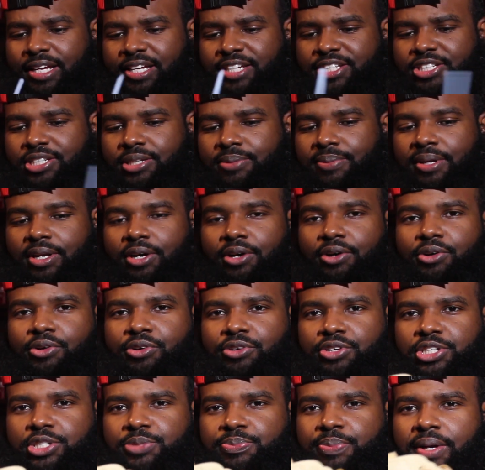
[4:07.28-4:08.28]
like it should have been an
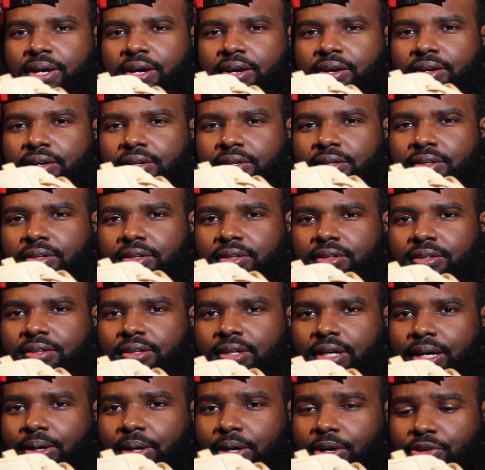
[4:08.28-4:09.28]
orange pair
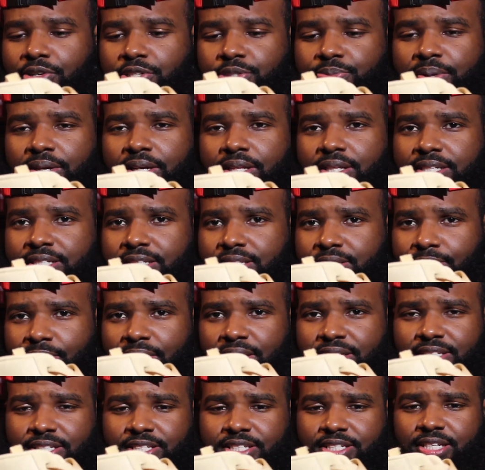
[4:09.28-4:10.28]
of laces to
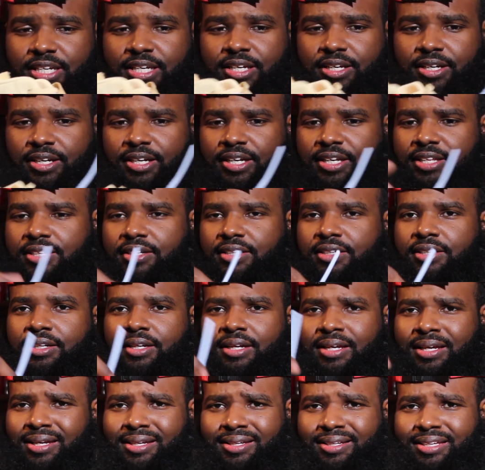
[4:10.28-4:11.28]
match the check, or
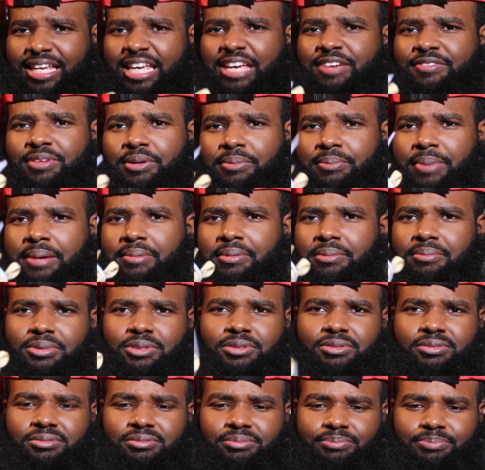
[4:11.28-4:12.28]
even a baby
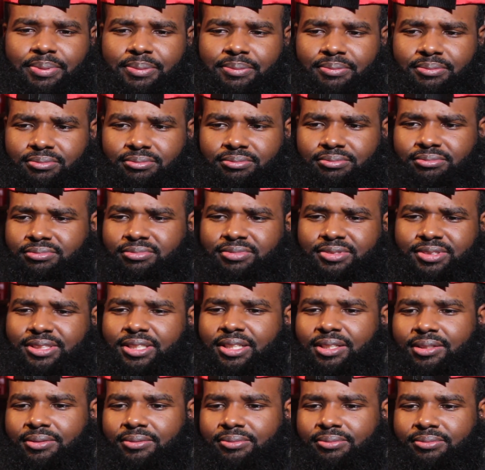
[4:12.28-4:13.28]
blue,
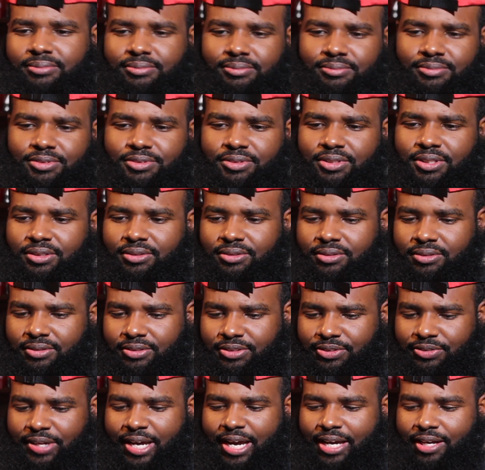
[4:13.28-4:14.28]
something. You know,
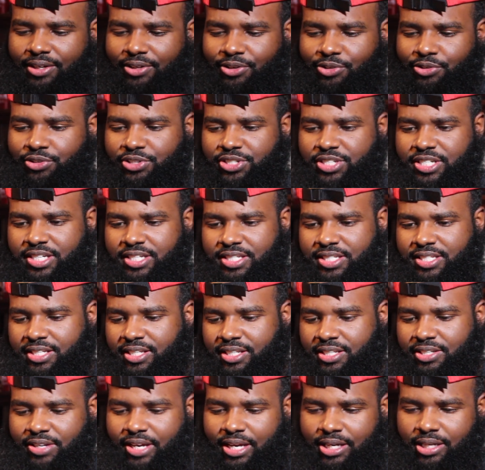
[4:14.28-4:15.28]
you got orange hits
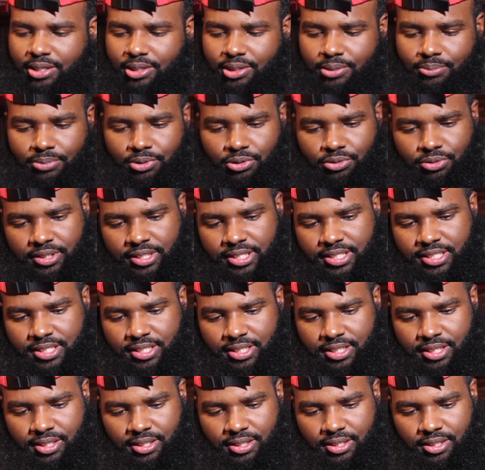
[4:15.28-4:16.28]
in it, you got the little blue hits
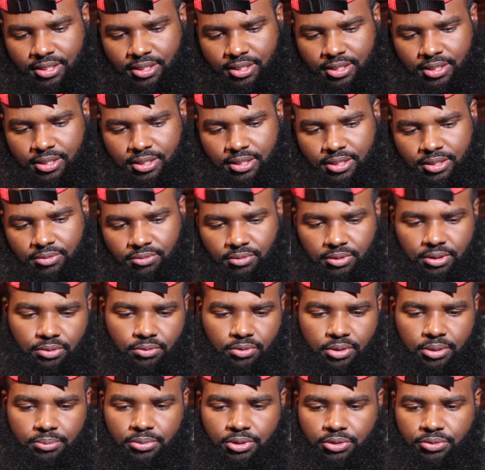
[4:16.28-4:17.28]
in it, or the
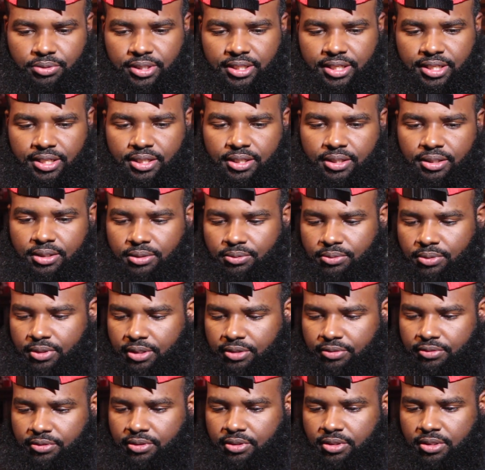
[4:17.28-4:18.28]
one blue hit in it, or
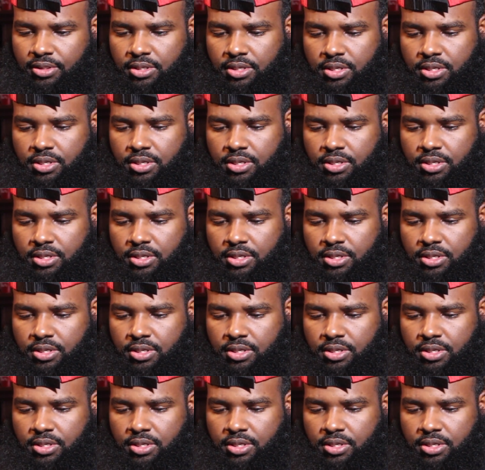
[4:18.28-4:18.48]
whatever.